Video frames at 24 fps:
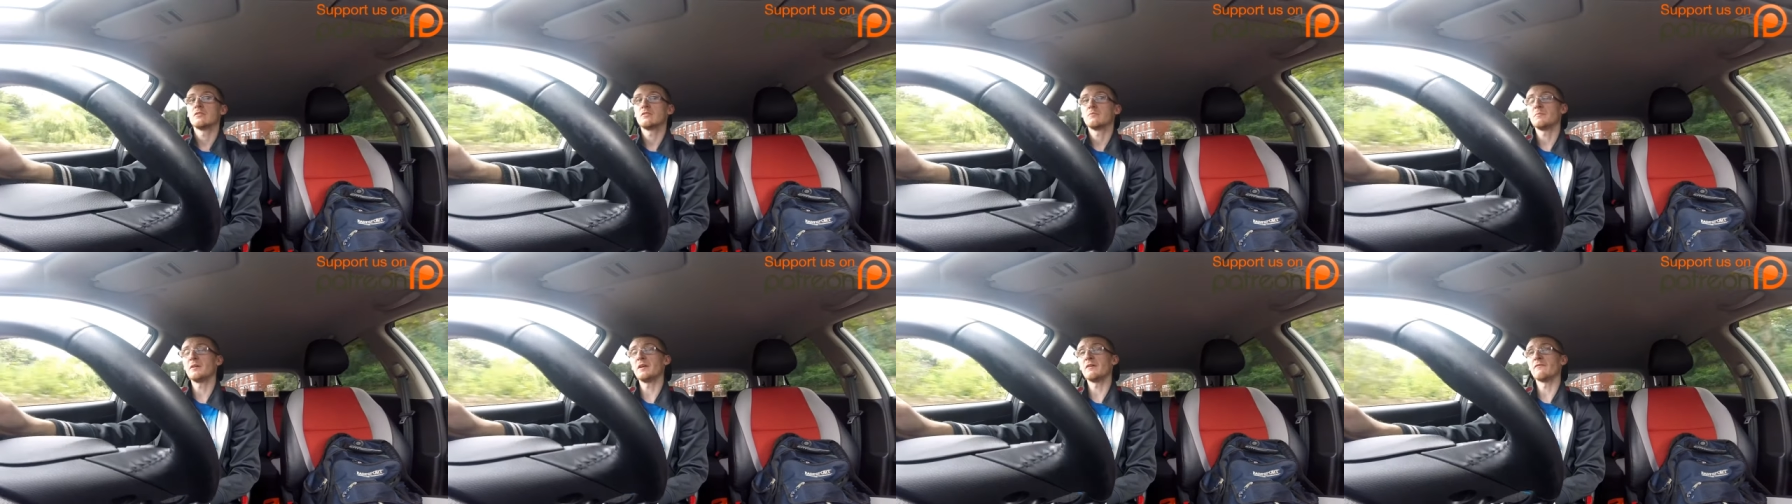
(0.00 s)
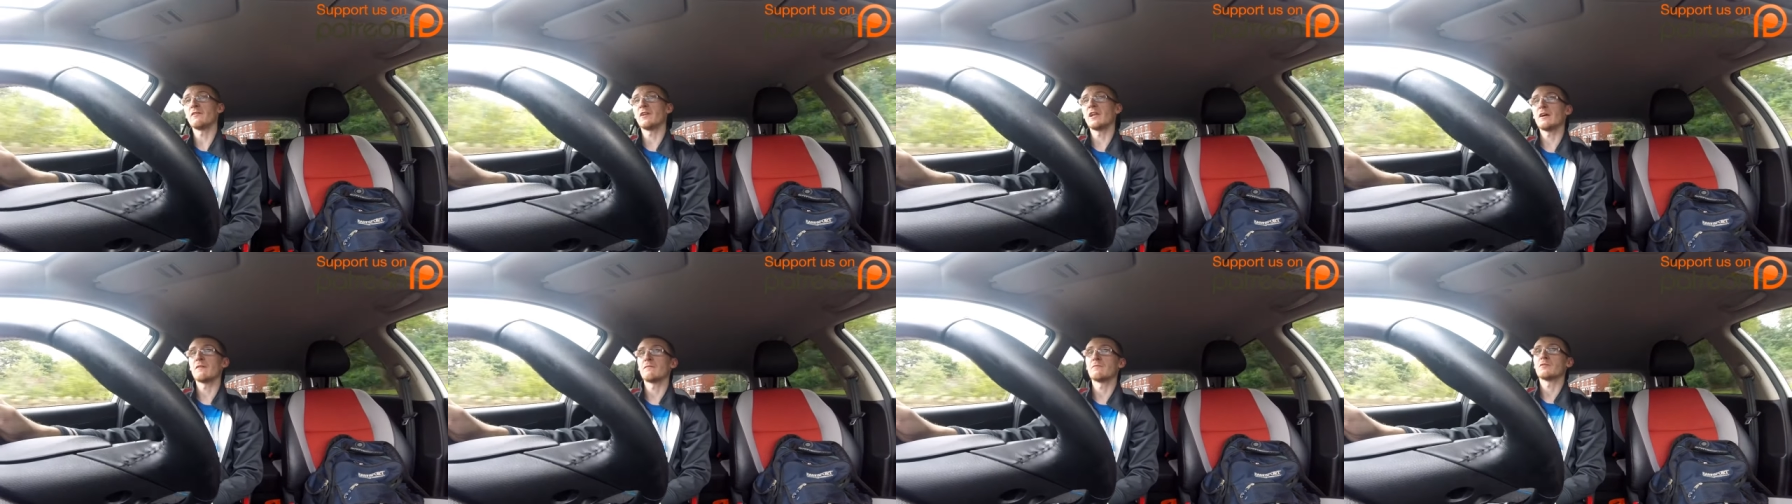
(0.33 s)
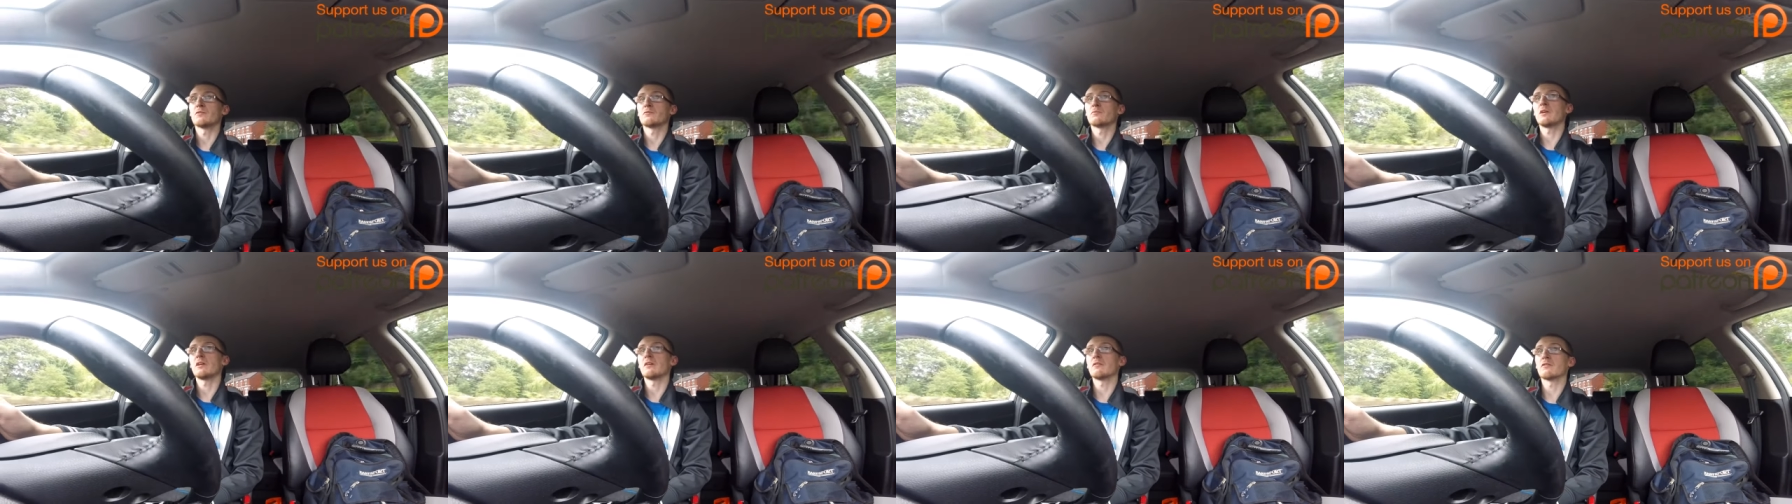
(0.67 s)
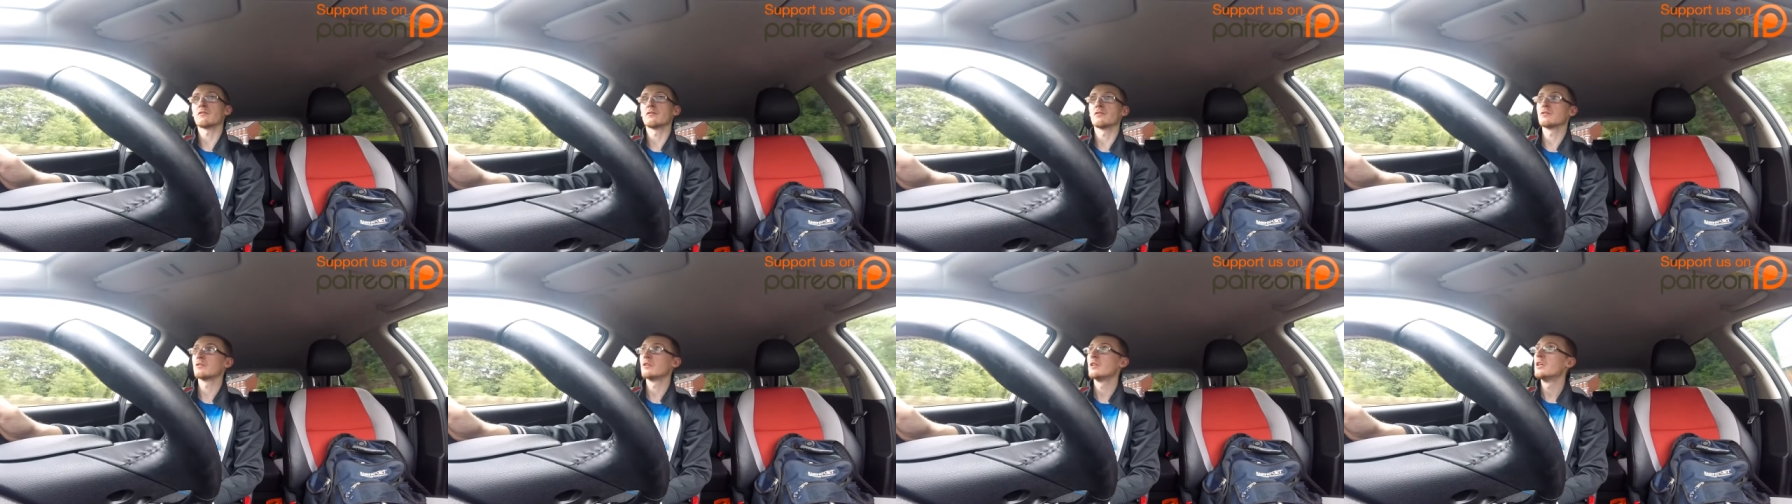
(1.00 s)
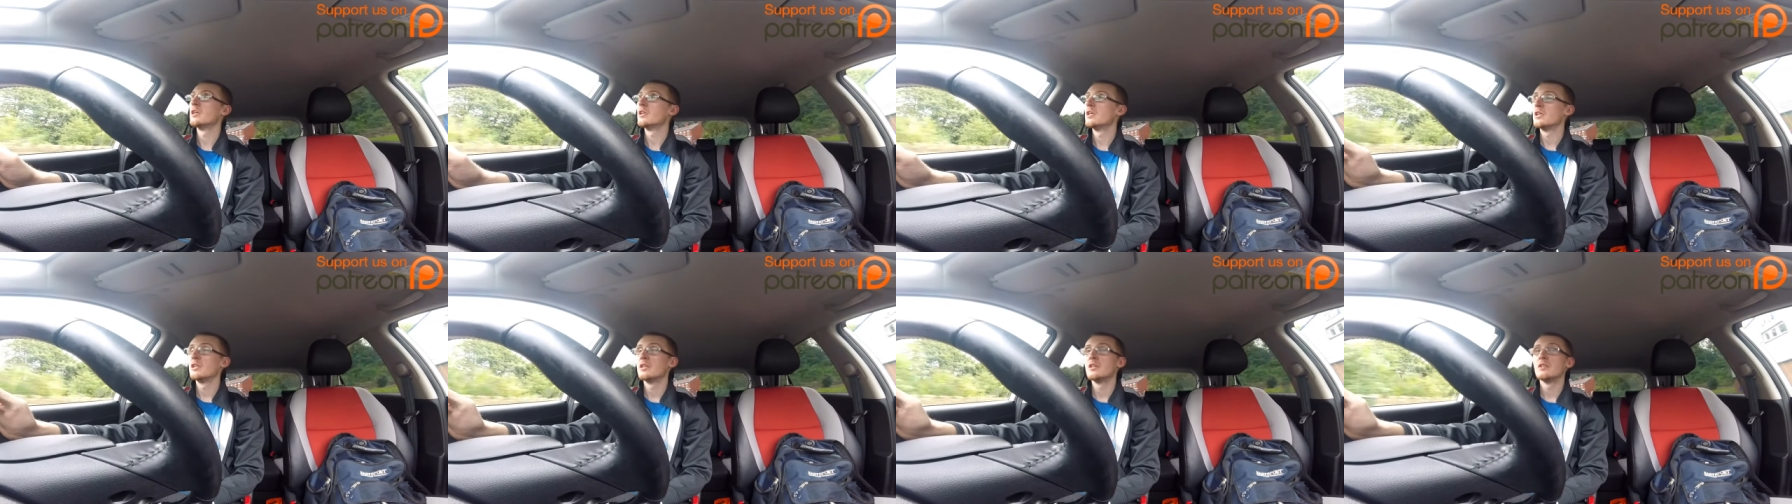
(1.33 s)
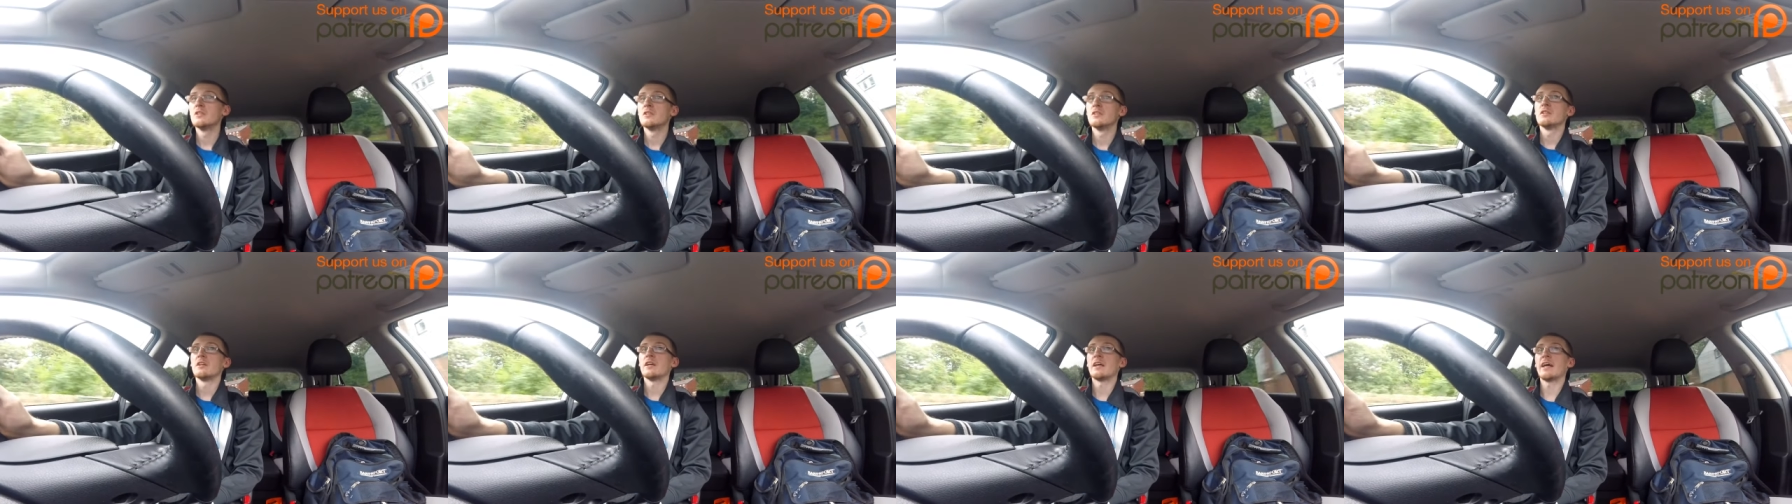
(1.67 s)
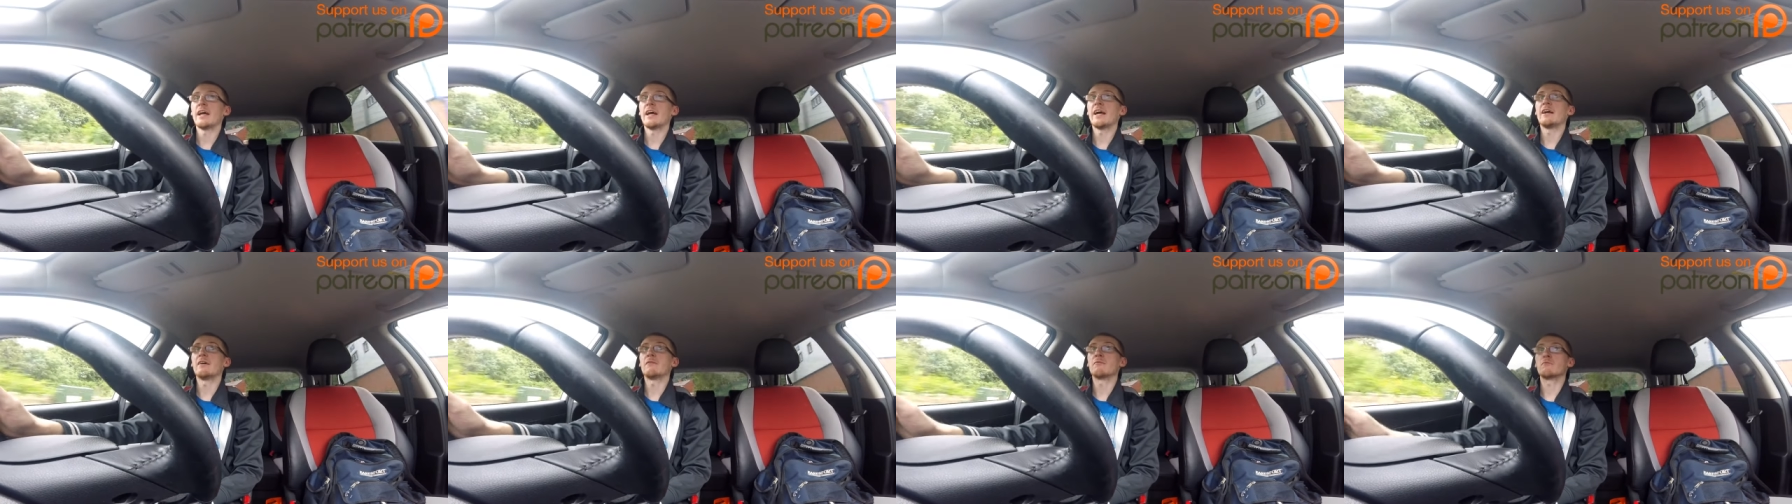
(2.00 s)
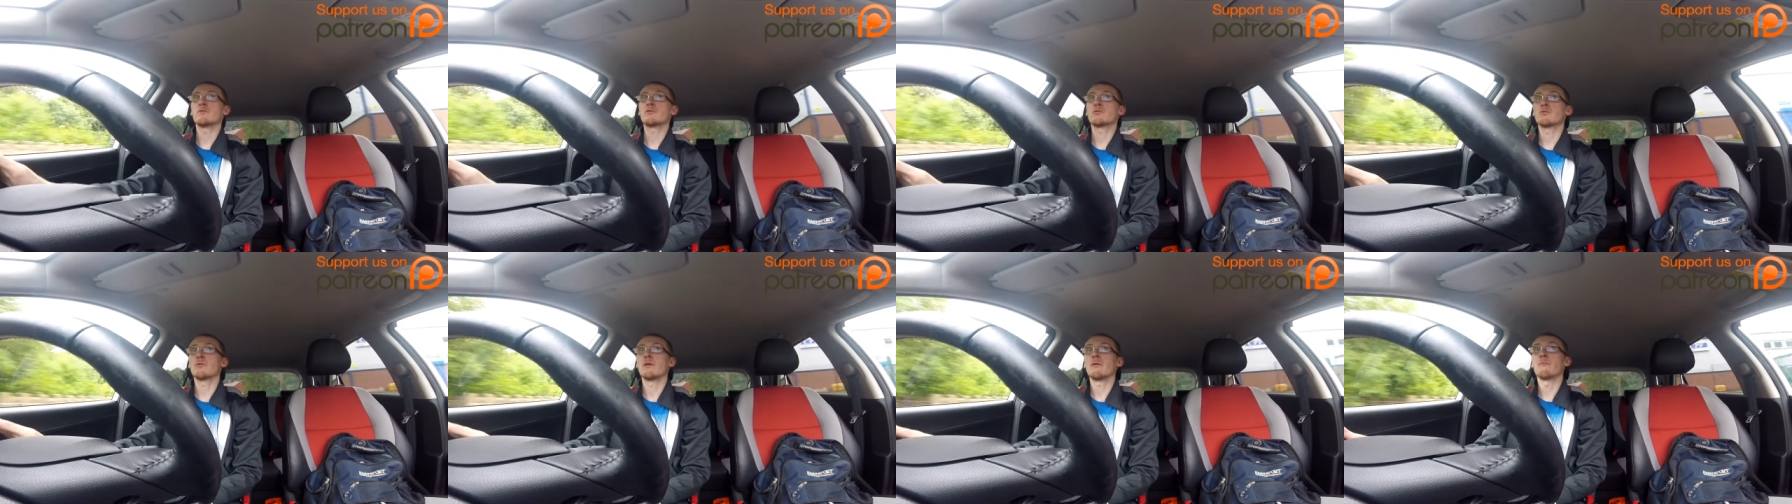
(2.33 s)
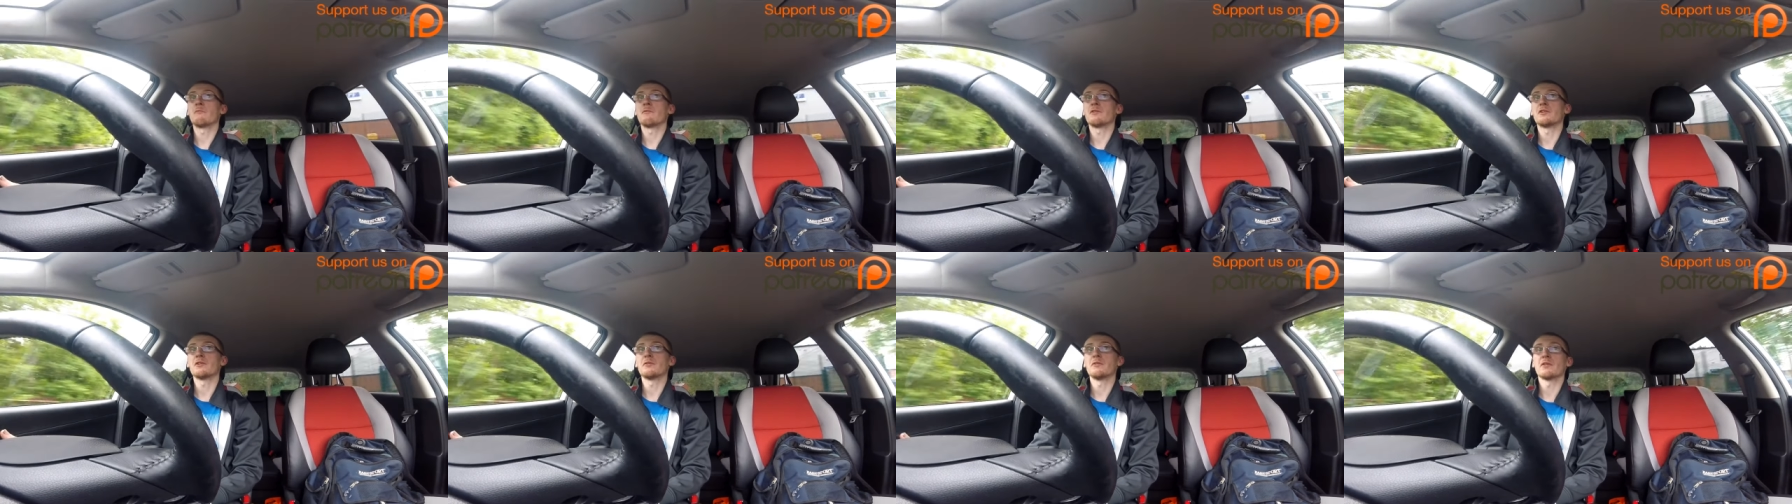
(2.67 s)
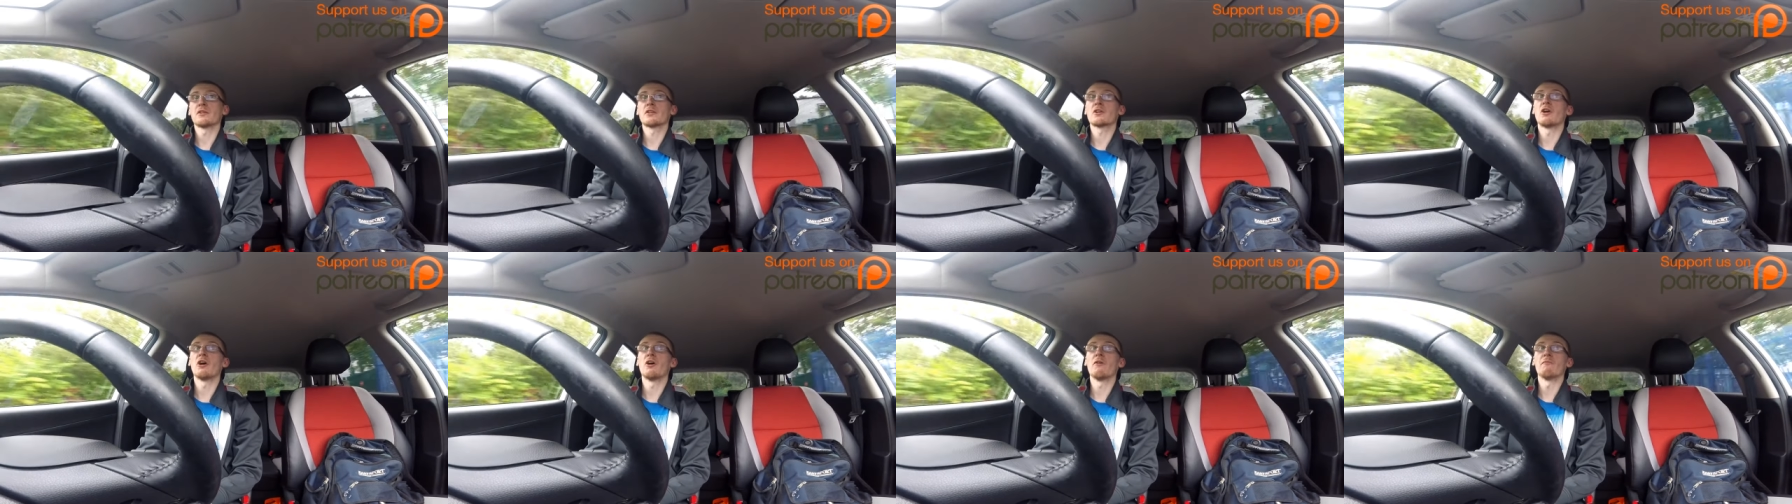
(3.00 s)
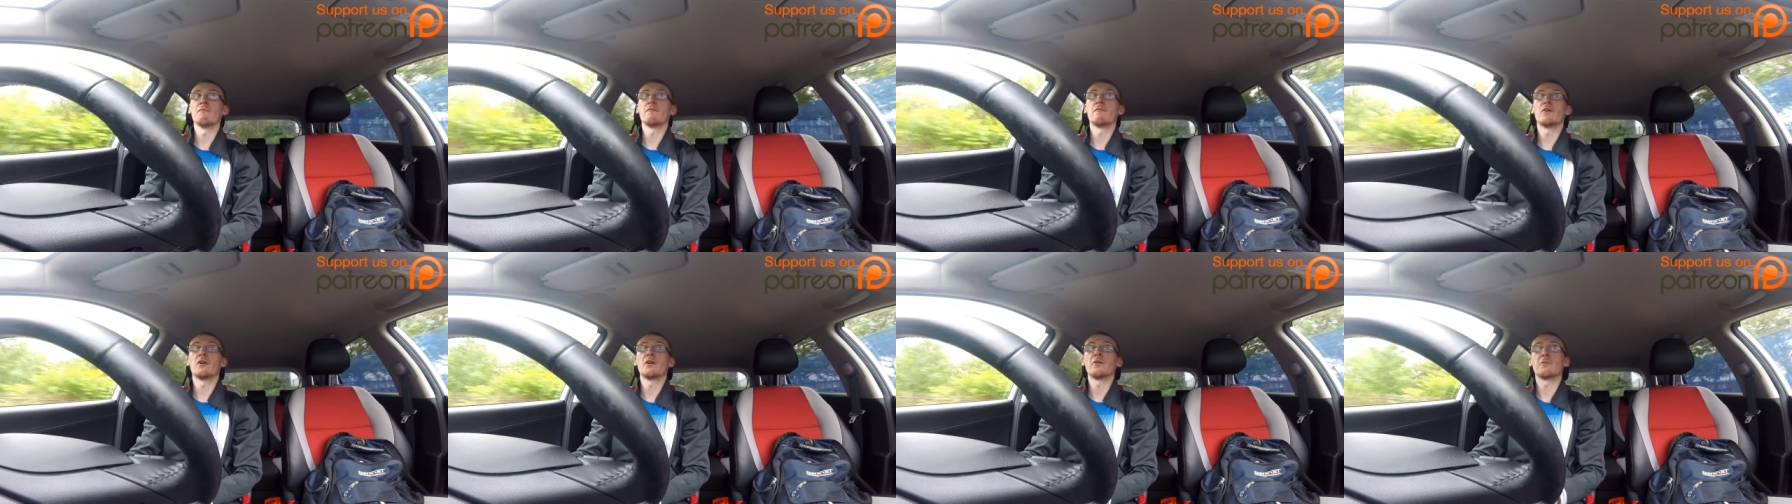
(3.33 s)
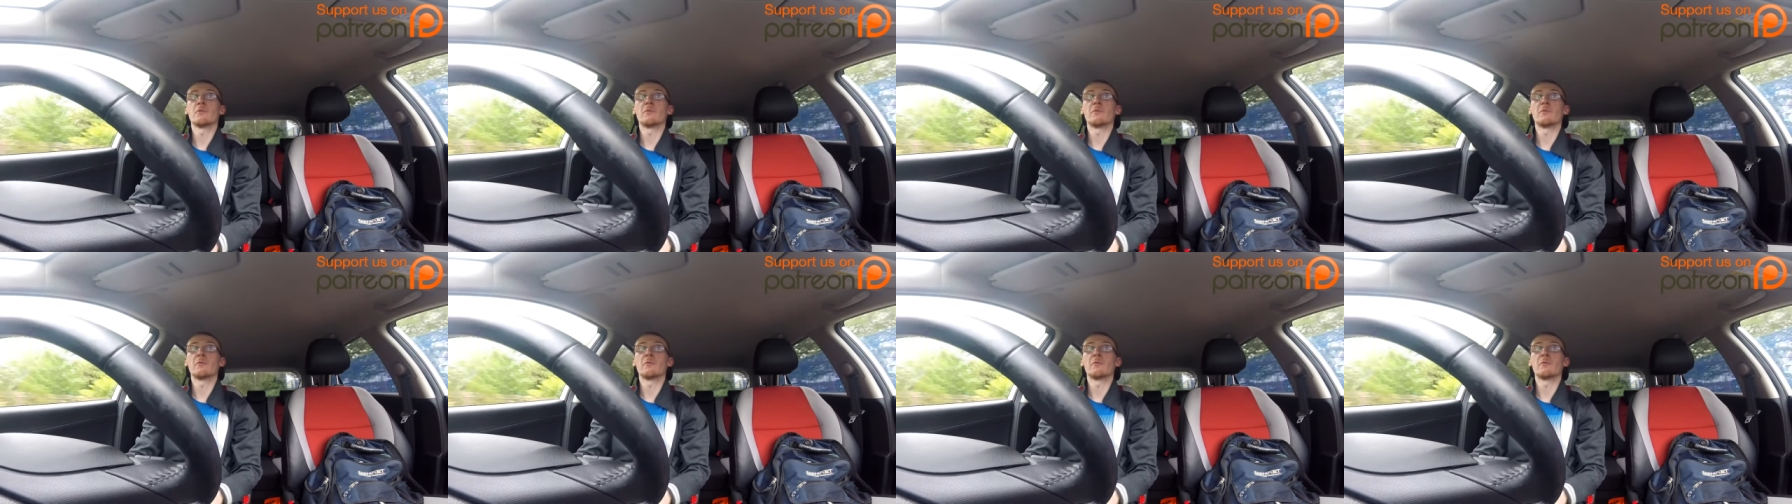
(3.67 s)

Bit of a laugh as well, because it helps when we're doing a convoy,